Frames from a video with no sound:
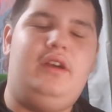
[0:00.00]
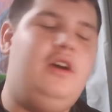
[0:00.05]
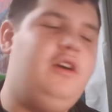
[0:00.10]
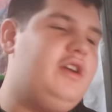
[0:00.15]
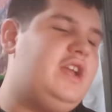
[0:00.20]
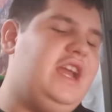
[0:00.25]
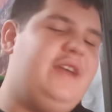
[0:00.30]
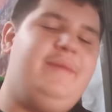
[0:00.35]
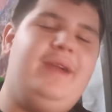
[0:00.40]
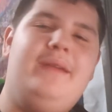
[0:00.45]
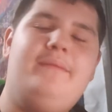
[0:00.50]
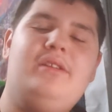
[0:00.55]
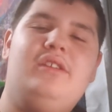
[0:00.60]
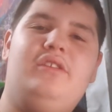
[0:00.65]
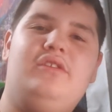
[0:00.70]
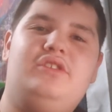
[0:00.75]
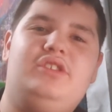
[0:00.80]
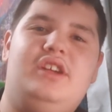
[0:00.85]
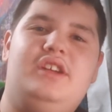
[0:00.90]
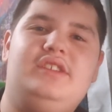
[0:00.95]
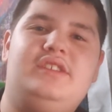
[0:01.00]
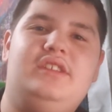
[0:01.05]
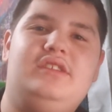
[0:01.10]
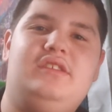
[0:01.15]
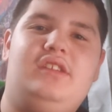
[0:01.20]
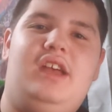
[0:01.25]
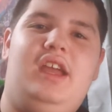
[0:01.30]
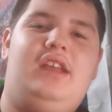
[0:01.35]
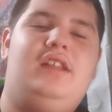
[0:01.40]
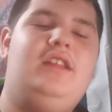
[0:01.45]
Okay, maybe they're just
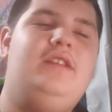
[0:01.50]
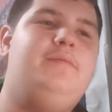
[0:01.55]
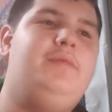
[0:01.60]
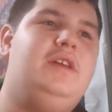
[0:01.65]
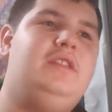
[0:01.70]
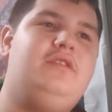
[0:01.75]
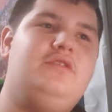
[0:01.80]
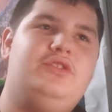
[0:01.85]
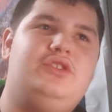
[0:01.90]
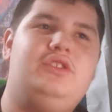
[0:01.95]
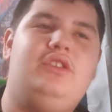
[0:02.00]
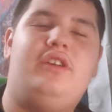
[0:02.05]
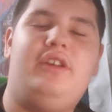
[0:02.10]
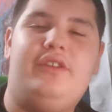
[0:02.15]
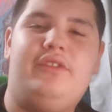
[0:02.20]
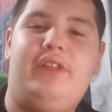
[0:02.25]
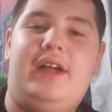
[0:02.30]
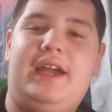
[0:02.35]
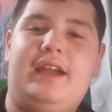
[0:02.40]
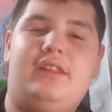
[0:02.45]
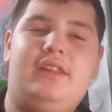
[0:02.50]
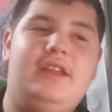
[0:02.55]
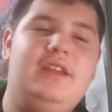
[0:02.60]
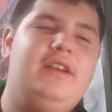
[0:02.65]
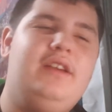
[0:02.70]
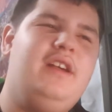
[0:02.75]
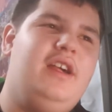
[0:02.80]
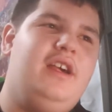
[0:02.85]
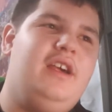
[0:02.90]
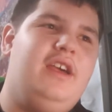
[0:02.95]
as likely, but they're still
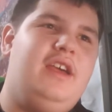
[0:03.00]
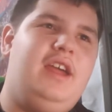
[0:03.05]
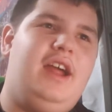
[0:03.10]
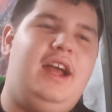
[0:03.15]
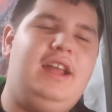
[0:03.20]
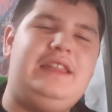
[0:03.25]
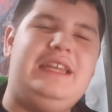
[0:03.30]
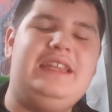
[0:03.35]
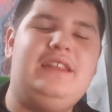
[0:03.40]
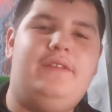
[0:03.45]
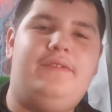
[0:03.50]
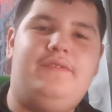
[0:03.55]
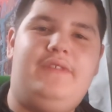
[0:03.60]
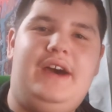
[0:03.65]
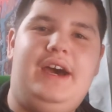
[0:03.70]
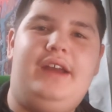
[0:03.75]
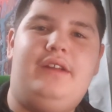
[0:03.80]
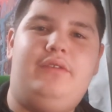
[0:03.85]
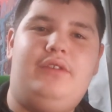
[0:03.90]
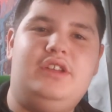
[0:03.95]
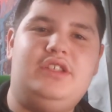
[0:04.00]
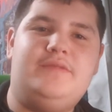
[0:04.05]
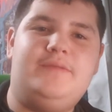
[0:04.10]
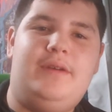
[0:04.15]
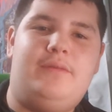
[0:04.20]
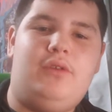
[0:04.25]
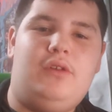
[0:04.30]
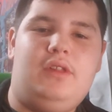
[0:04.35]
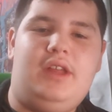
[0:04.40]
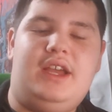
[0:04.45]
unlikely. And I think the final one is a
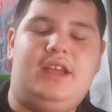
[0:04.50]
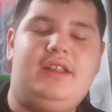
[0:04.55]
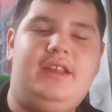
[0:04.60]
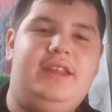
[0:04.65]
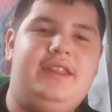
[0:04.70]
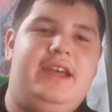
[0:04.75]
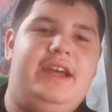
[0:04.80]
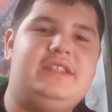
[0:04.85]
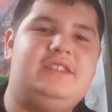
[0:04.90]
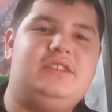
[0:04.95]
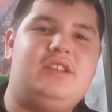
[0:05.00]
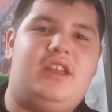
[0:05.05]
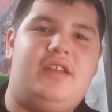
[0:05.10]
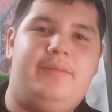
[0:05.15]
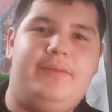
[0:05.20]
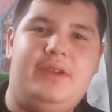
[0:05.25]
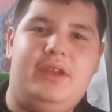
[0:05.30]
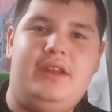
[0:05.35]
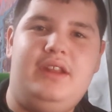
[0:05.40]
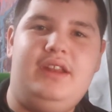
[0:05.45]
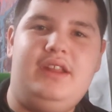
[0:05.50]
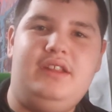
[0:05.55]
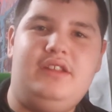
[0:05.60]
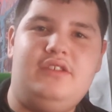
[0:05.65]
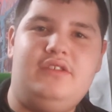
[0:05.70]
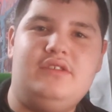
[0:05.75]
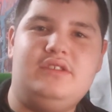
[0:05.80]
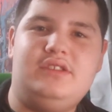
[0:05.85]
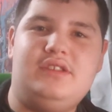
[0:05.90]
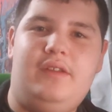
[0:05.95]
bit more likely, and that's the community
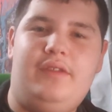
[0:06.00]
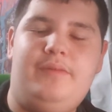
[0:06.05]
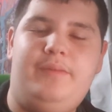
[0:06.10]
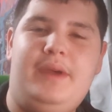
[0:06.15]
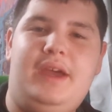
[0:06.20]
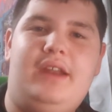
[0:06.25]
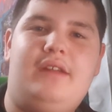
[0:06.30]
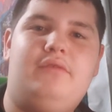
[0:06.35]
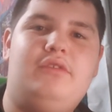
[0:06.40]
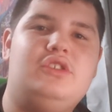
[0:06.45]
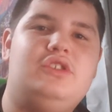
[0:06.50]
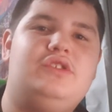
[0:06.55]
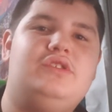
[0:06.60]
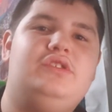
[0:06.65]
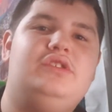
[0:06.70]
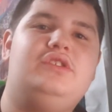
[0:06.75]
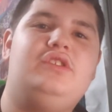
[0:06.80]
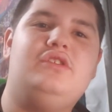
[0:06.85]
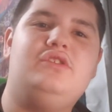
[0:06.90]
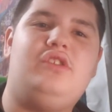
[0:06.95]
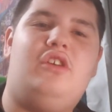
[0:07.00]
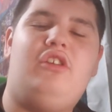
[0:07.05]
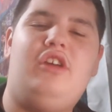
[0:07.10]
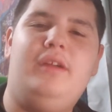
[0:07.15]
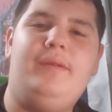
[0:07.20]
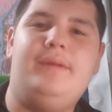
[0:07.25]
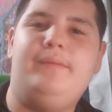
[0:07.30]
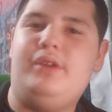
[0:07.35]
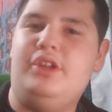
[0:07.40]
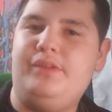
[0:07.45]
doing something about it, which there's
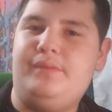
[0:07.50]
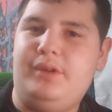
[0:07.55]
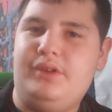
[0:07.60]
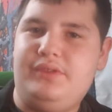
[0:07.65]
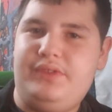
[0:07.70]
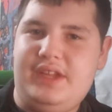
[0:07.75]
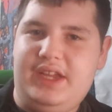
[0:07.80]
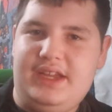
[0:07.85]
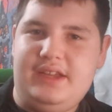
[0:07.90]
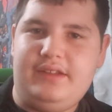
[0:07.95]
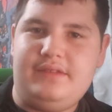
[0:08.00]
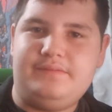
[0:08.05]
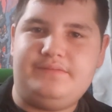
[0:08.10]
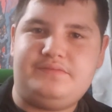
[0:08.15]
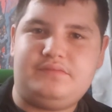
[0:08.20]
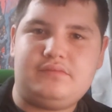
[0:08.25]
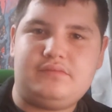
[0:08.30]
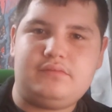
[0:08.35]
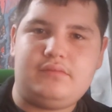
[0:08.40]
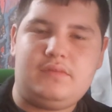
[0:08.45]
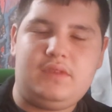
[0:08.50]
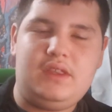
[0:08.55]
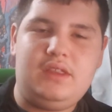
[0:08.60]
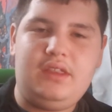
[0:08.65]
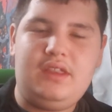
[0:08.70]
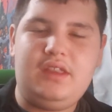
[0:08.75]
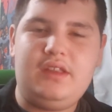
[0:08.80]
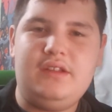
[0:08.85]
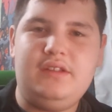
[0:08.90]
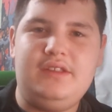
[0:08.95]
already been multiple things
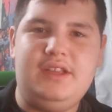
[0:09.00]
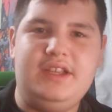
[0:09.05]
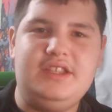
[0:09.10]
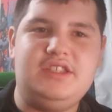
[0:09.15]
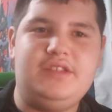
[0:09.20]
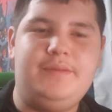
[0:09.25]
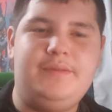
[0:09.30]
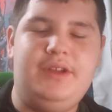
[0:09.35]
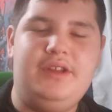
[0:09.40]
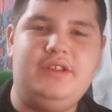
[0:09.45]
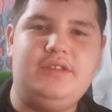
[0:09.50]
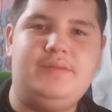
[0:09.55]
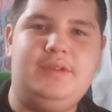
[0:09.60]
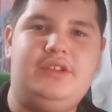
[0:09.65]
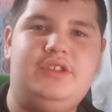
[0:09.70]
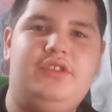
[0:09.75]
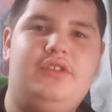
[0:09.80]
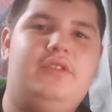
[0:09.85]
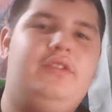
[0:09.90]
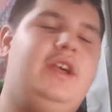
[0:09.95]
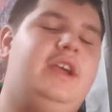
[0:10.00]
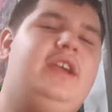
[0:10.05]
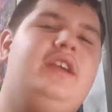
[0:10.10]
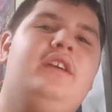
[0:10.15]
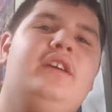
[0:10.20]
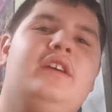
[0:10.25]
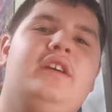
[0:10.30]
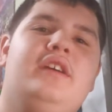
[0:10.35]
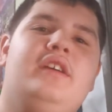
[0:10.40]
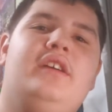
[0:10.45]
things community's been doing, like
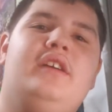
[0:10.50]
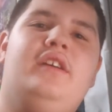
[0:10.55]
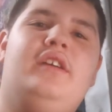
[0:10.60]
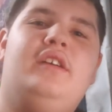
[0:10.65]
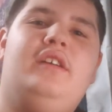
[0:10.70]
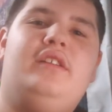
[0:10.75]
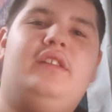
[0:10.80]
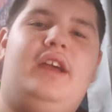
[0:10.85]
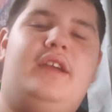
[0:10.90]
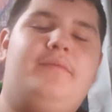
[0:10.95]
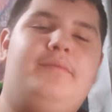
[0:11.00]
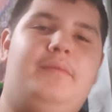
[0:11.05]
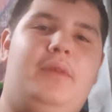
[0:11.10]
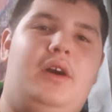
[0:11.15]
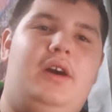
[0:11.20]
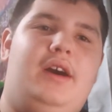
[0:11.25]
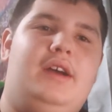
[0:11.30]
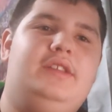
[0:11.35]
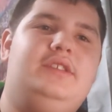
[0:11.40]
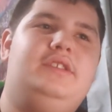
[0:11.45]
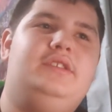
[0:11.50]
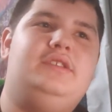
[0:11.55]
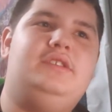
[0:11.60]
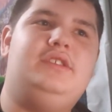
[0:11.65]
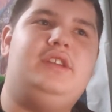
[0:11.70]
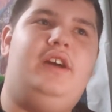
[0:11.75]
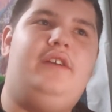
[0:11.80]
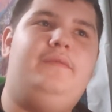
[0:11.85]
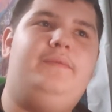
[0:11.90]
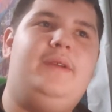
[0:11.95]
like mods and
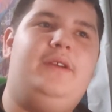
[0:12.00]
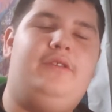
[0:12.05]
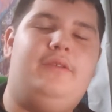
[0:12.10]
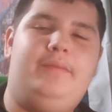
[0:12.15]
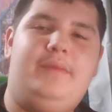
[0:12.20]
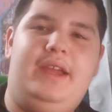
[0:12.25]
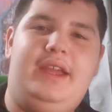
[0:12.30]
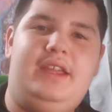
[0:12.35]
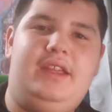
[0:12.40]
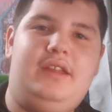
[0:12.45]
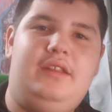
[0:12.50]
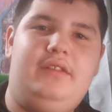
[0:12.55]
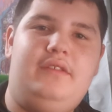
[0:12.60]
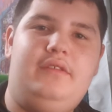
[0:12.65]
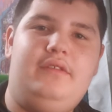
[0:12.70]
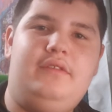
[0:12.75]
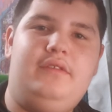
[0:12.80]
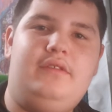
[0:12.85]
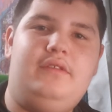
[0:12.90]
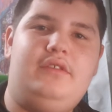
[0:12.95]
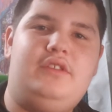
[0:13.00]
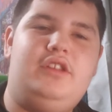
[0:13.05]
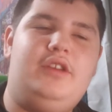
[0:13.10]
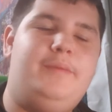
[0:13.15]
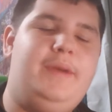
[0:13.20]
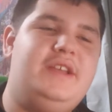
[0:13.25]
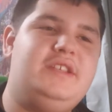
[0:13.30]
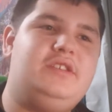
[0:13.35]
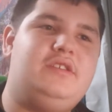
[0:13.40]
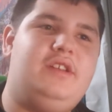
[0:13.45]
stuff people making to
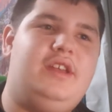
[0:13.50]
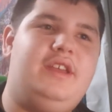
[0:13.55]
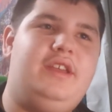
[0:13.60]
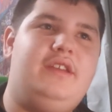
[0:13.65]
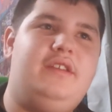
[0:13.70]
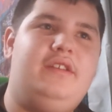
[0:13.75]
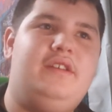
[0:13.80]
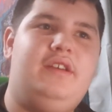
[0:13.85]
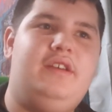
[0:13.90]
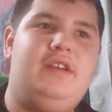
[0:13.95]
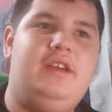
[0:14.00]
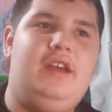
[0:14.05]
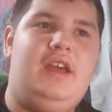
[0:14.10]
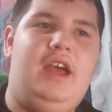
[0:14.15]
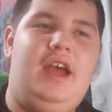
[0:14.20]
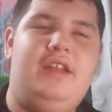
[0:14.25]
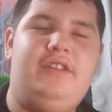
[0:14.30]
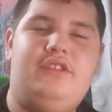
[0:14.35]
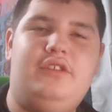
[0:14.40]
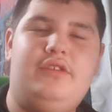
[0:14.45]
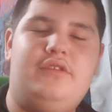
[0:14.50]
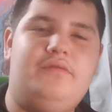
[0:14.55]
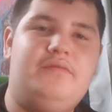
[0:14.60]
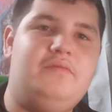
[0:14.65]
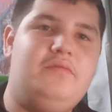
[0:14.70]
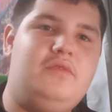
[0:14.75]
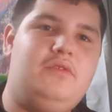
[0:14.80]
basically do